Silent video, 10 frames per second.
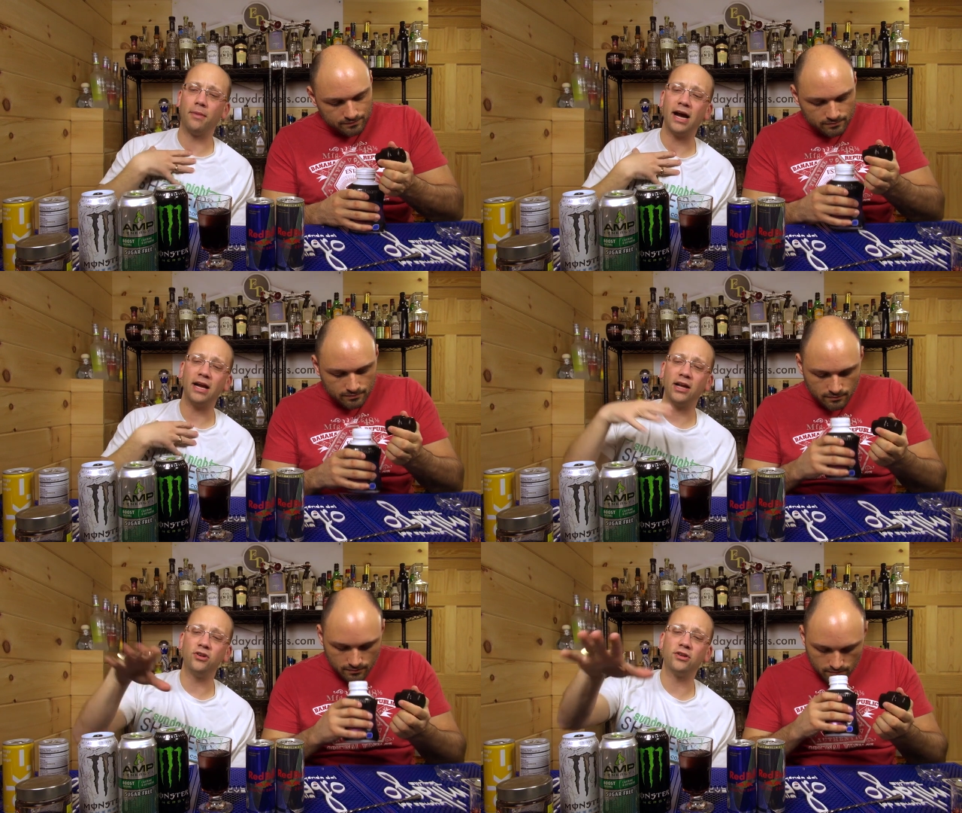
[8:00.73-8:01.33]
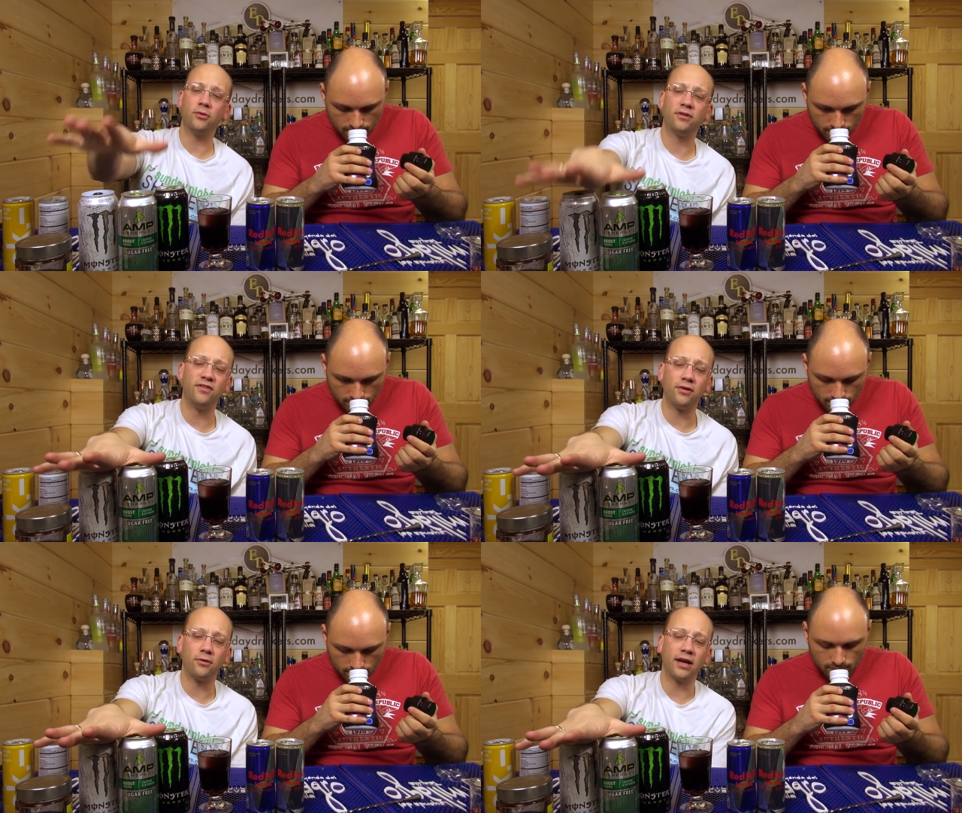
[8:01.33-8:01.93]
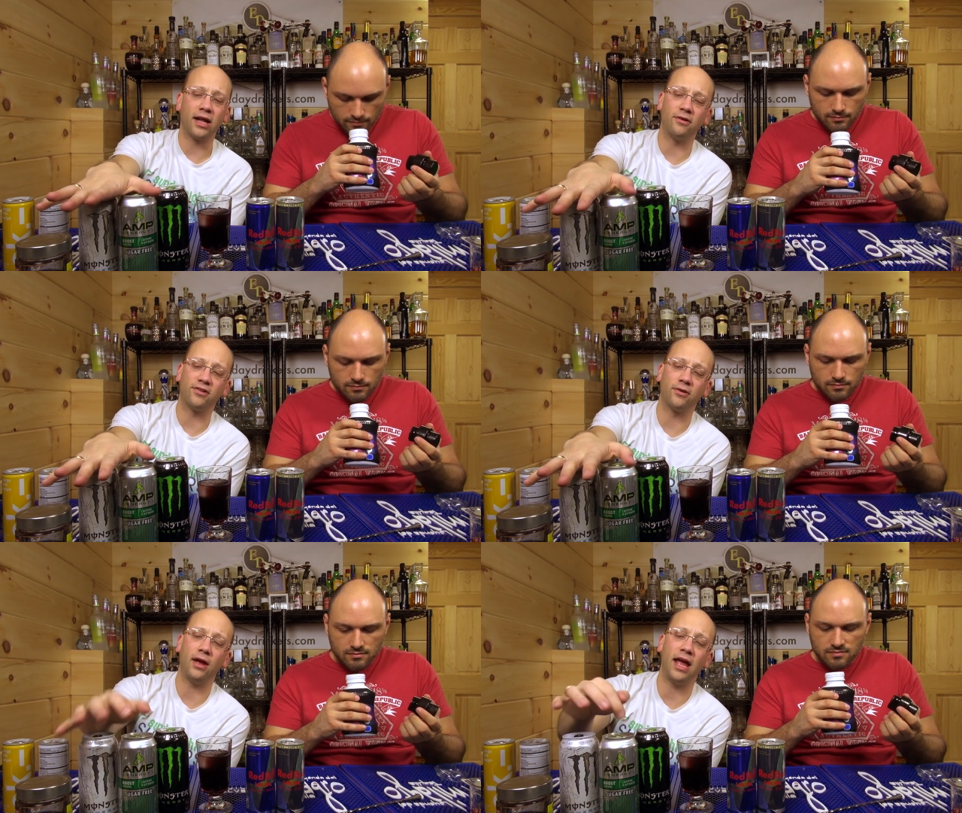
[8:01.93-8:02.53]
Speaker 1: Mine, I usually go with the zero
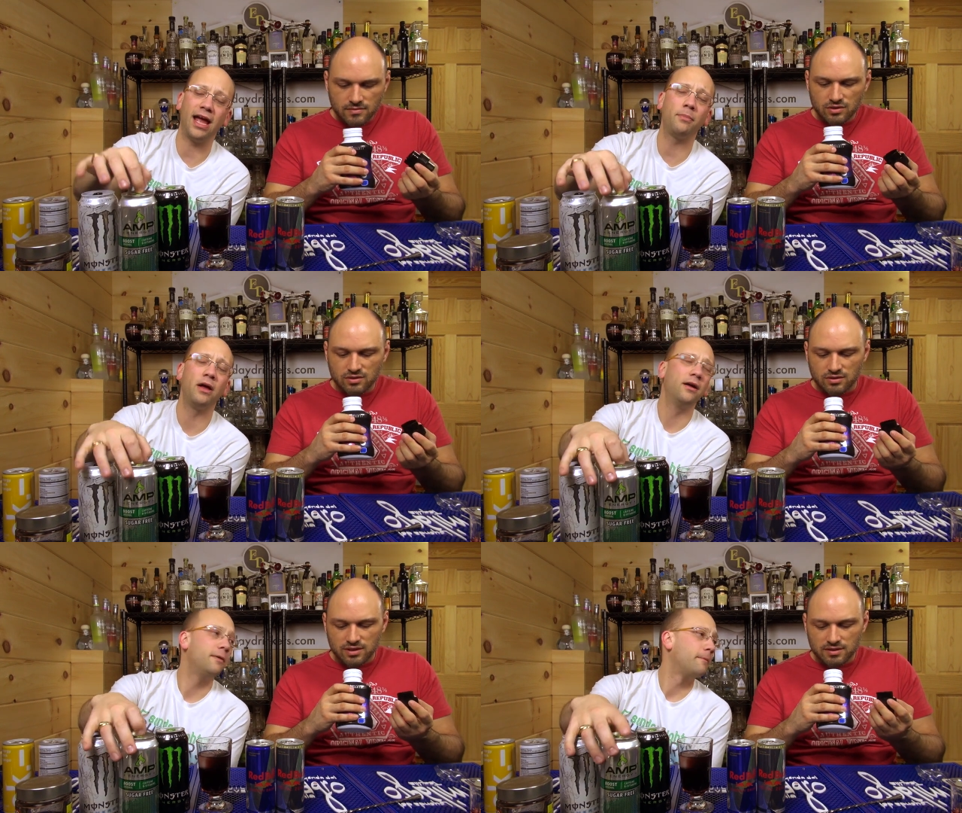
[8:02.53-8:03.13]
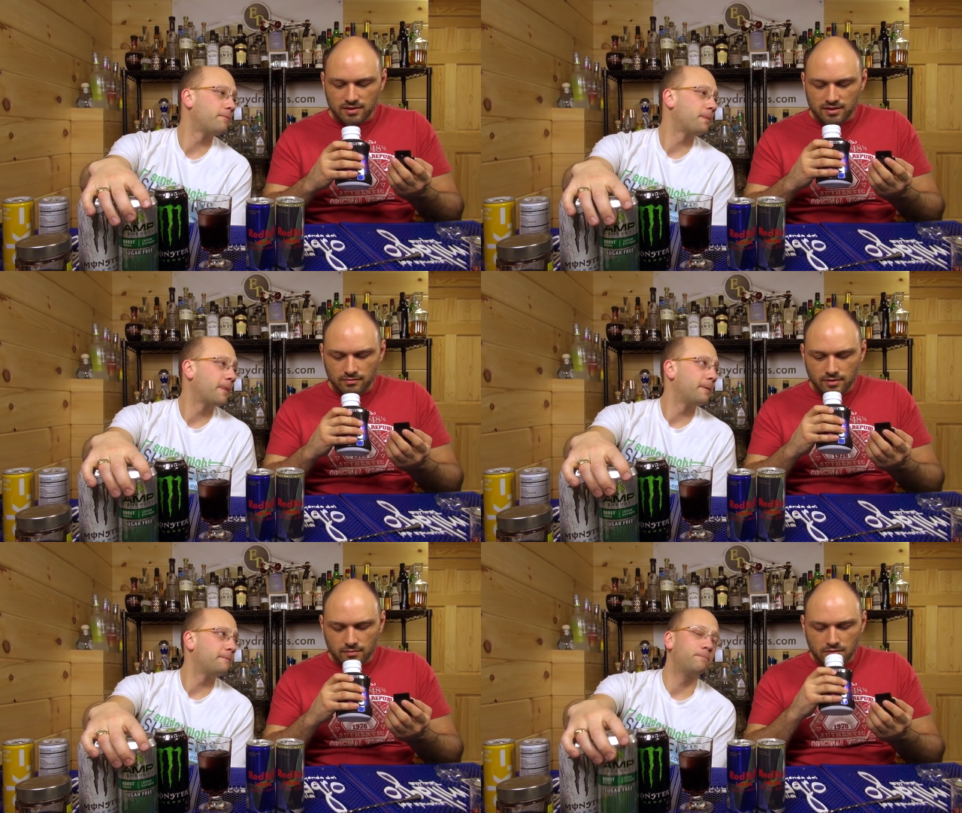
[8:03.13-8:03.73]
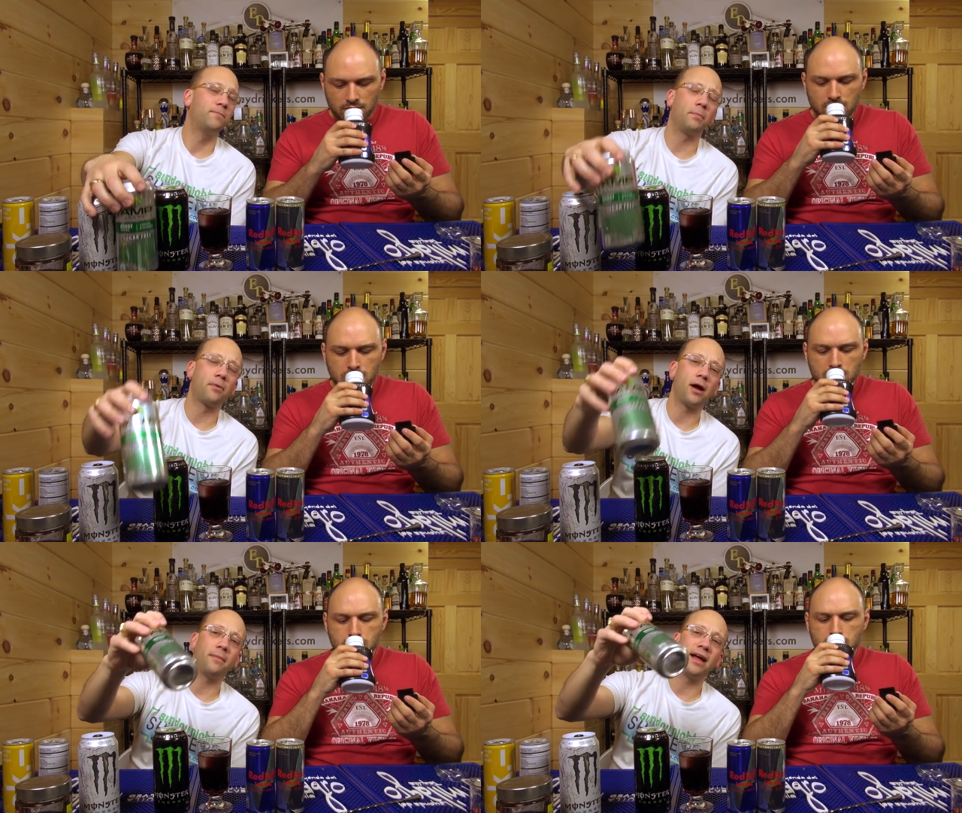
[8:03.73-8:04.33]
calories. So Amp. Ooh, this
Speaker 2: smells like Red Bull.
Speaker 1: The
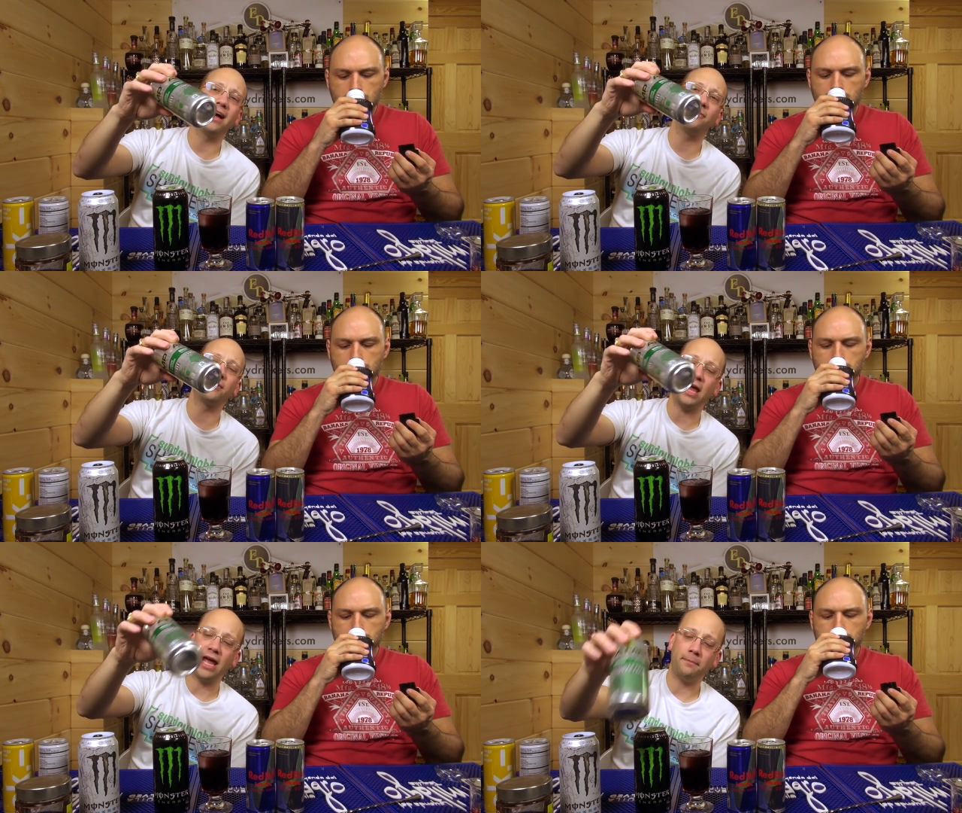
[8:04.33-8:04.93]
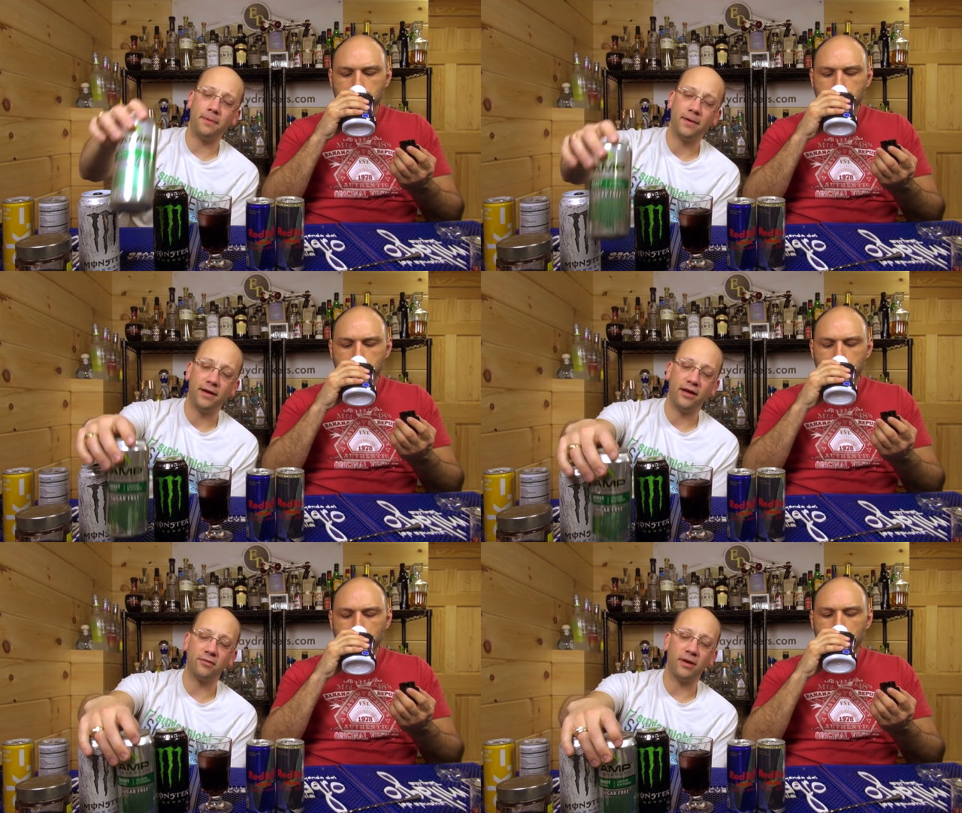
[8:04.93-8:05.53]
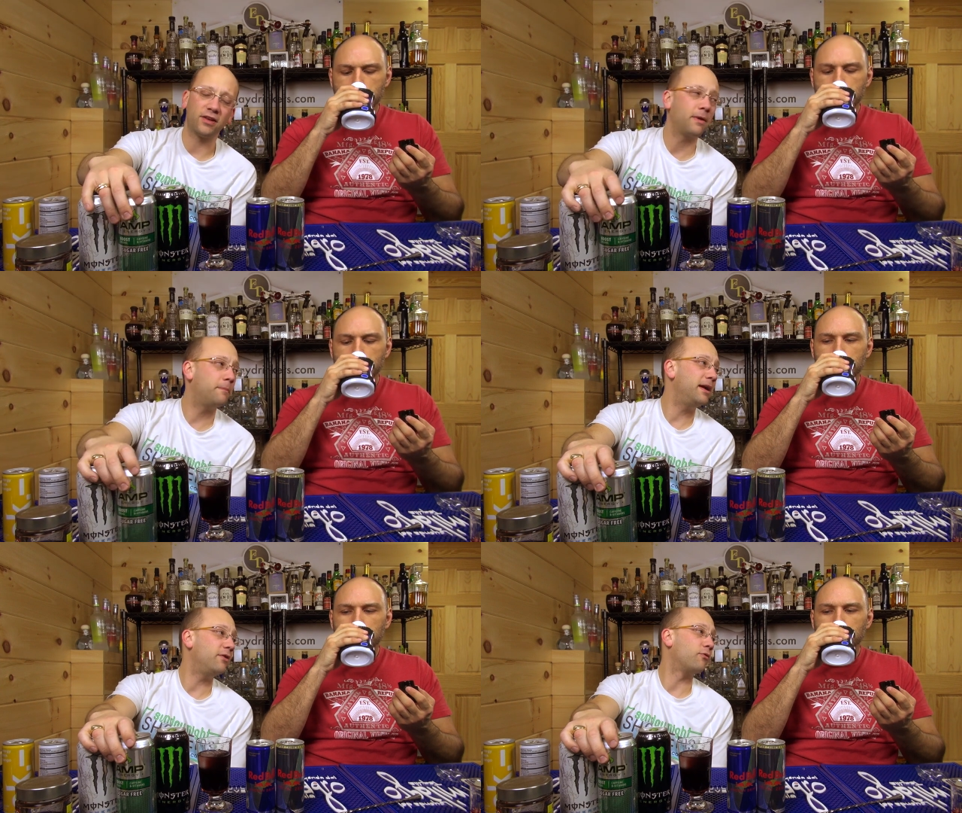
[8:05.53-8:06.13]
problem I have with Amp is it makes my
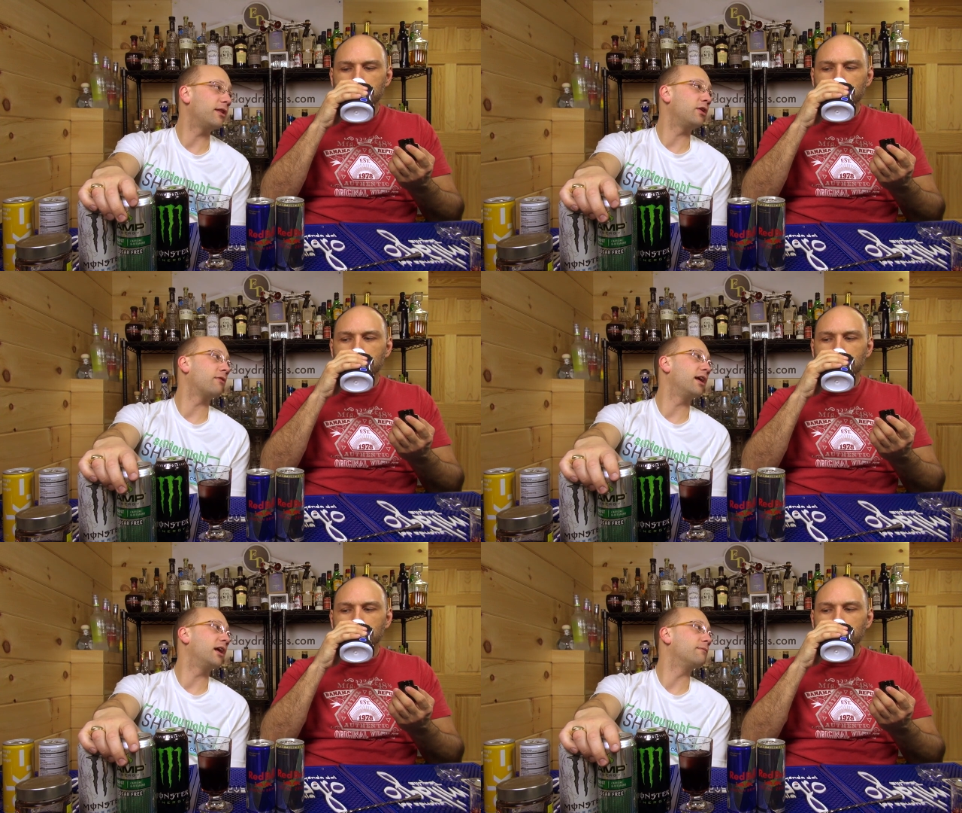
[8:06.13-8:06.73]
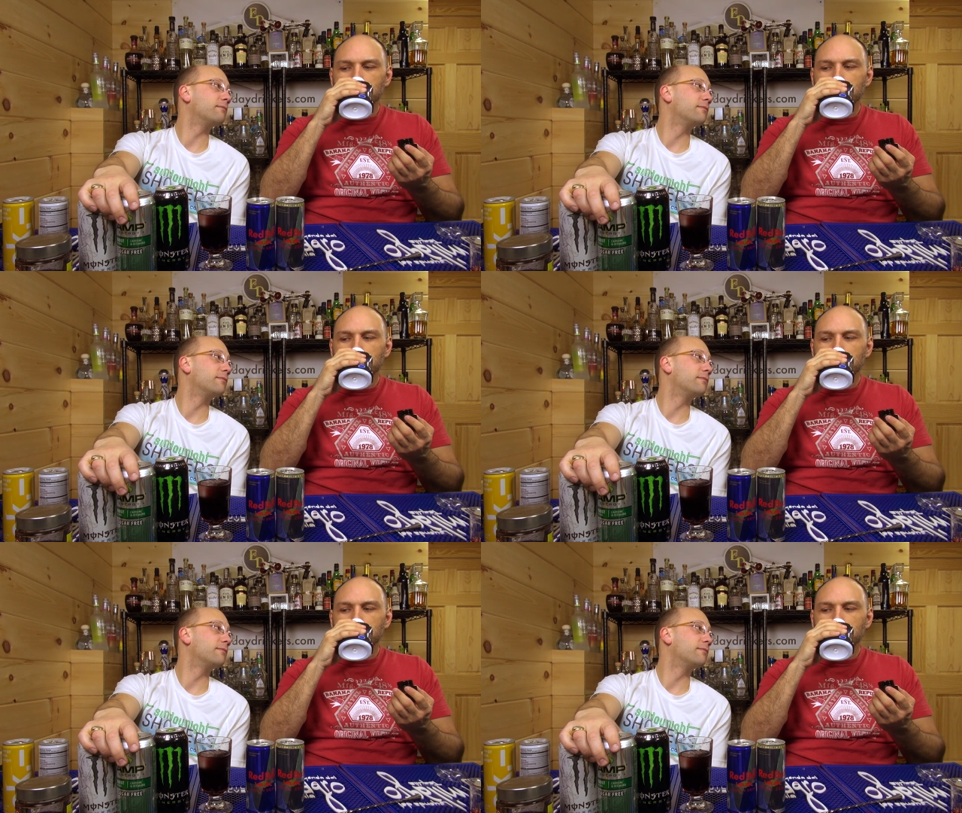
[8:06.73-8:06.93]
pee really green.